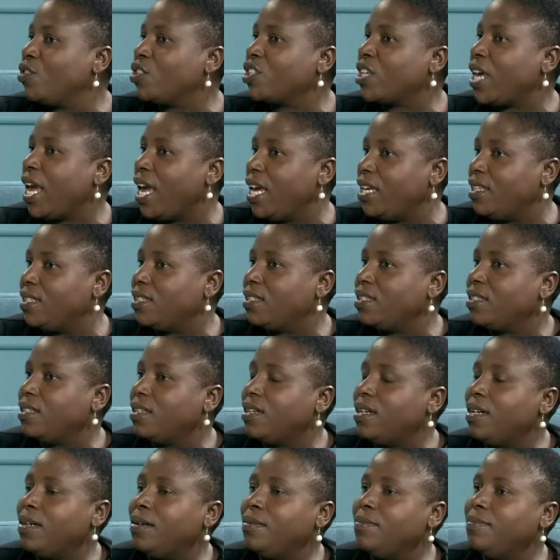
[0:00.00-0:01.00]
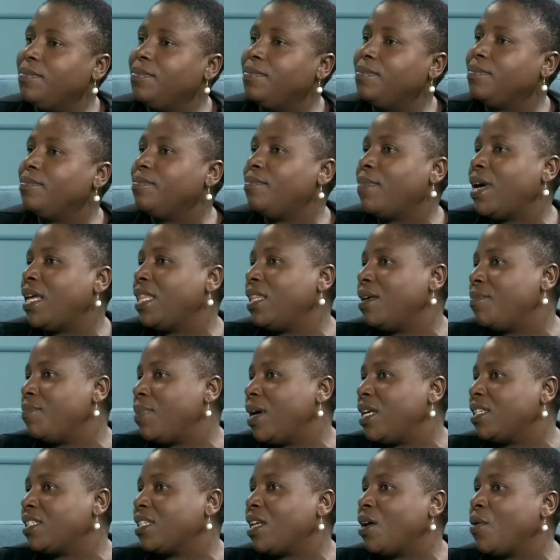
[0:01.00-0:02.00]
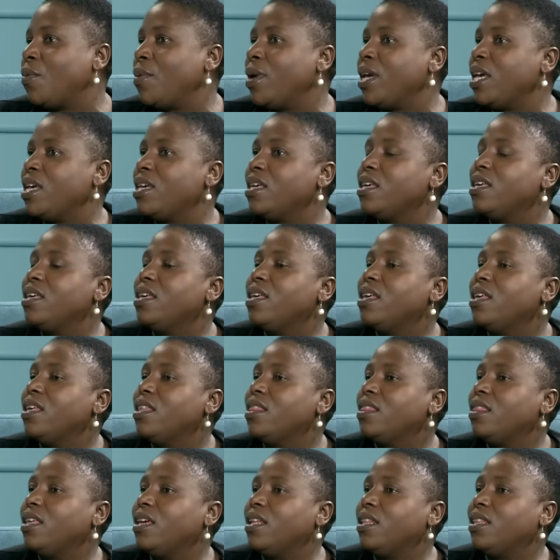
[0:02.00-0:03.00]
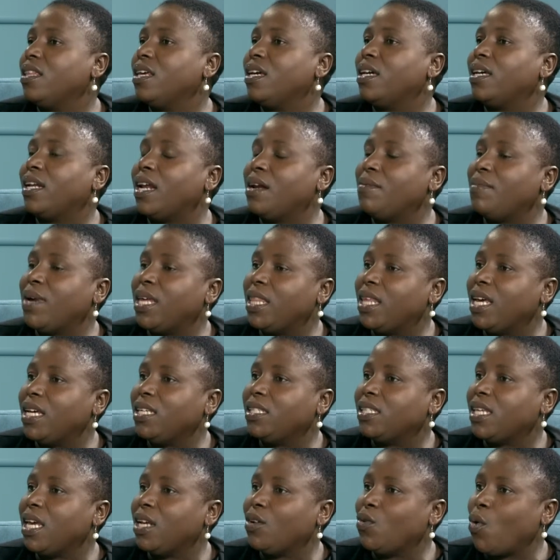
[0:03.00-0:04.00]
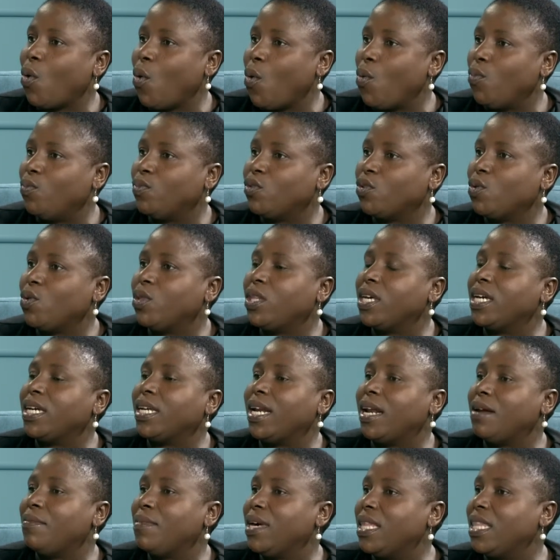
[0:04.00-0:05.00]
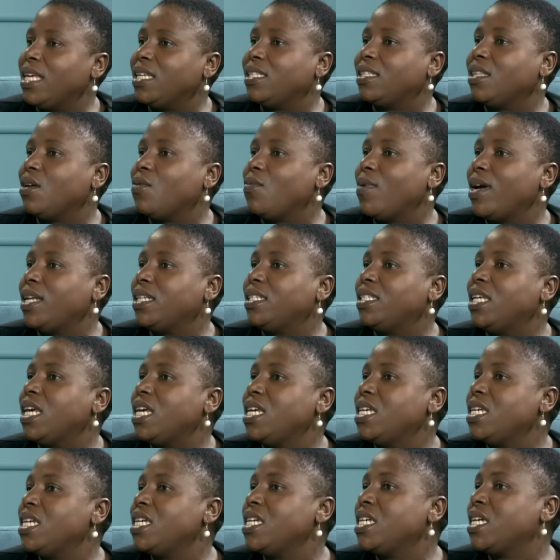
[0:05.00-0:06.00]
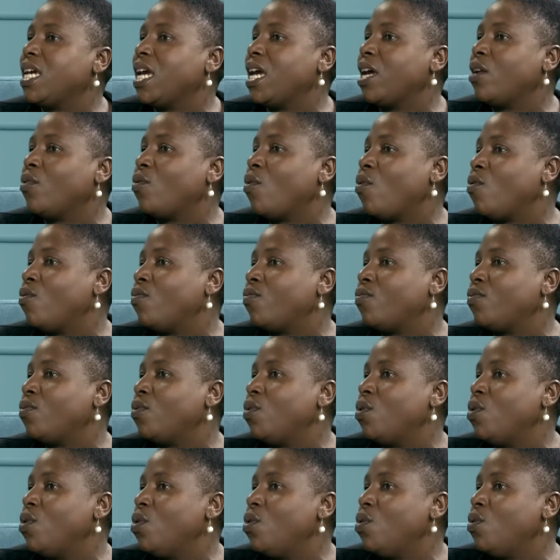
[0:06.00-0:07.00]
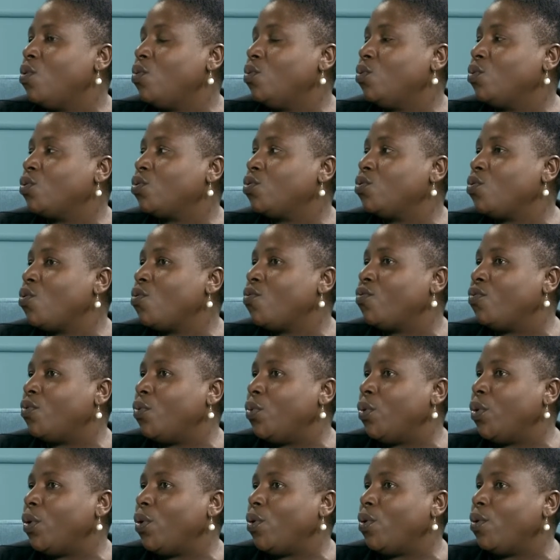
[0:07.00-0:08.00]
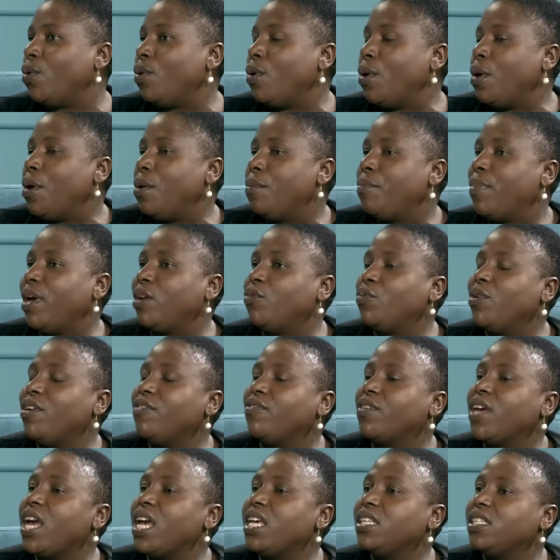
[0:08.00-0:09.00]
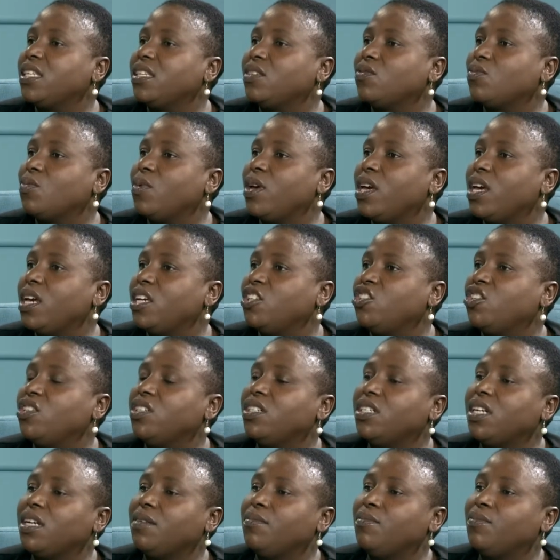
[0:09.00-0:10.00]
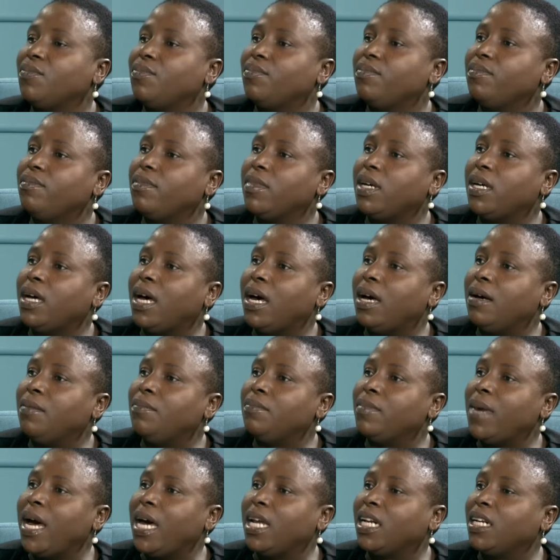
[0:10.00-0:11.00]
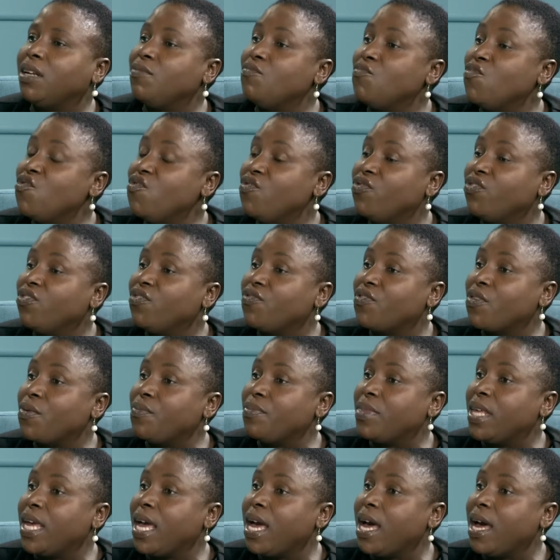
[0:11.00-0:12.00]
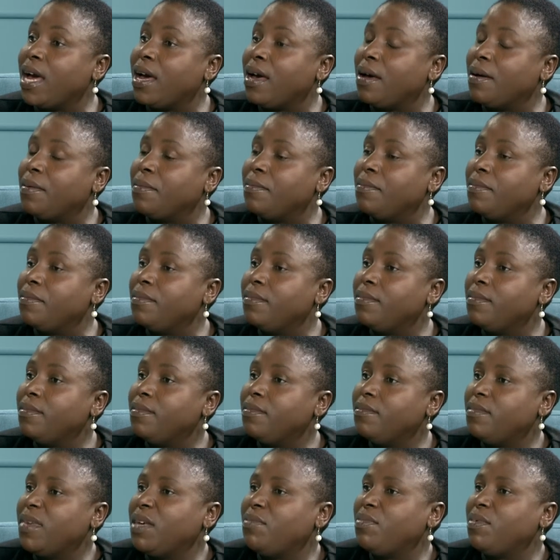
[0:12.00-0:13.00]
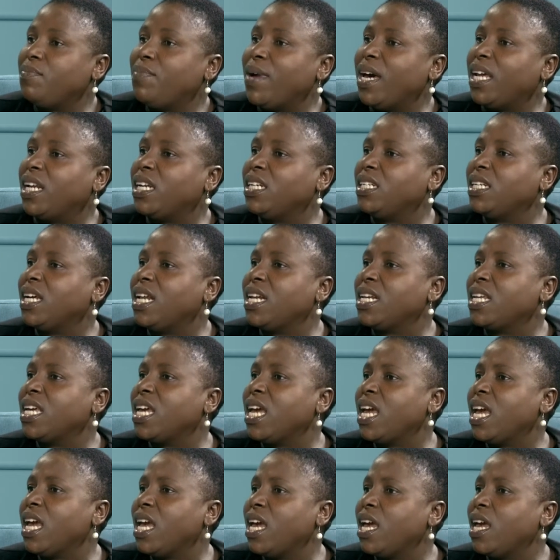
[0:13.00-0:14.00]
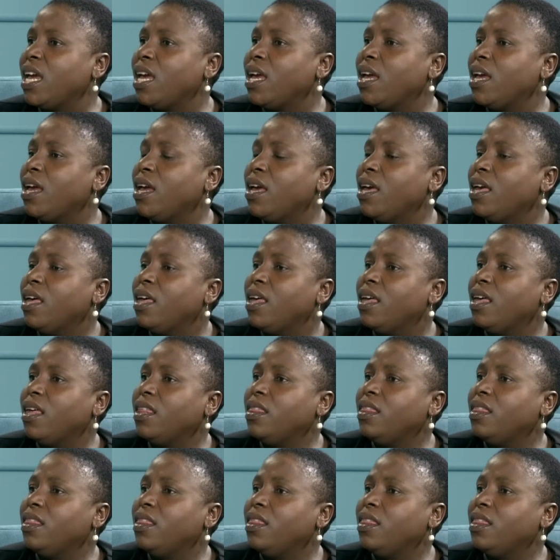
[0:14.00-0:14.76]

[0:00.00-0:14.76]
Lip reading: case, mother passed away, then the grandmother is at home, so the grandmother is the one taking care of Usnovuyo. But we have cases where children are removed from their maybe parental care, and